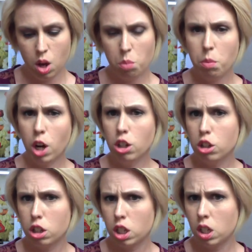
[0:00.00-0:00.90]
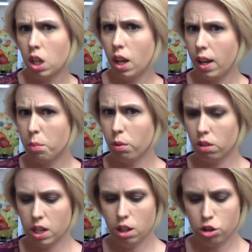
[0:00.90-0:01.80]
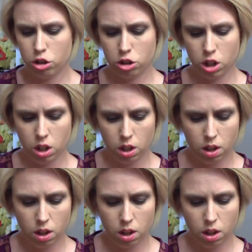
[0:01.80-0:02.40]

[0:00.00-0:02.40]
March, April-ish,